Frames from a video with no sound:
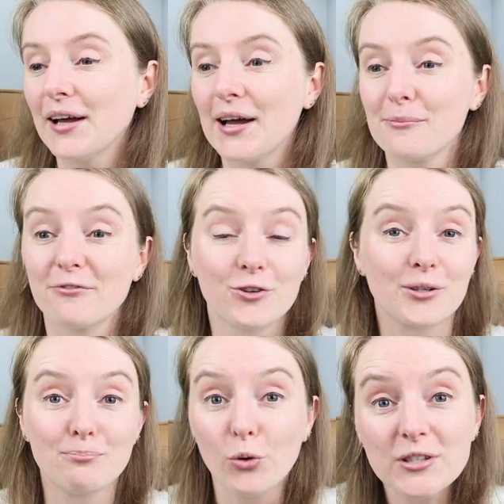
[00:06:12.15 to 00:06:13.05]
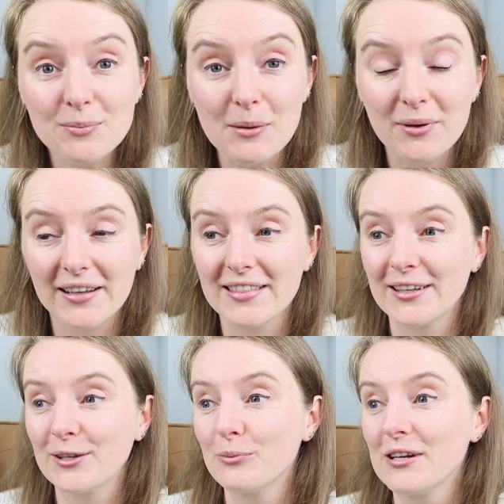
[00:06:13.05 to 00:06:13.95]
Um, for most people, I
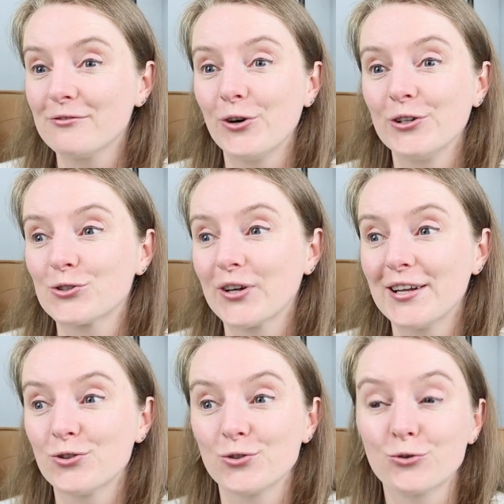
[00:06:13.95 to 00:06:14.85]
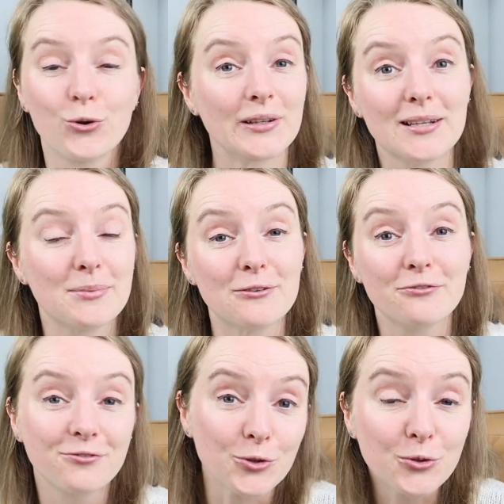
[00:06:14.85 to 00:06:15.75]
think we have all tried to grow a little bit of
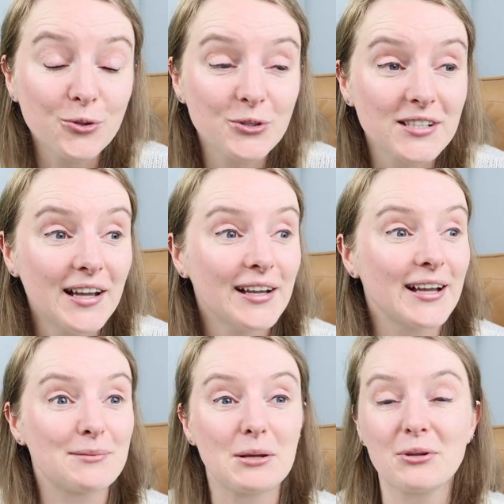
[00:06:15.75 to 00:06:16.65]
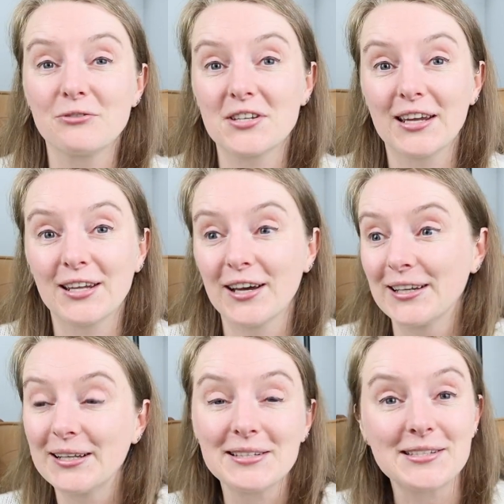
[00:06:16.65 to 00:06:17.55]
food. Uh, maybe you've taken
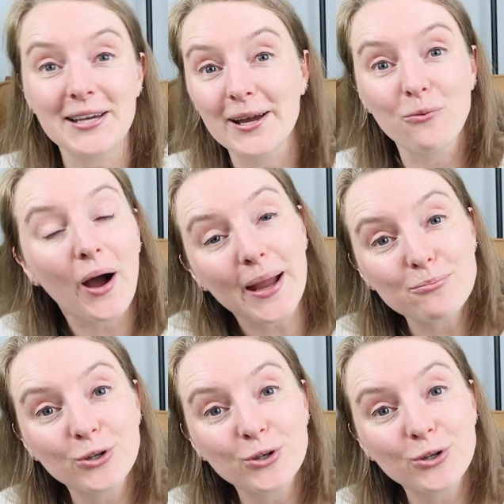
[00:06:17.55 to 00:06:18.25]
on a little DIY